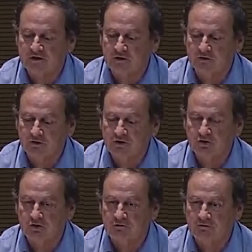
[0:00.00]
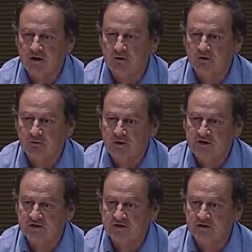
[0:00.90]
and conditional value at
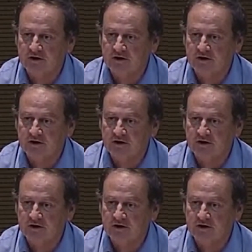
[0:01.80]
risk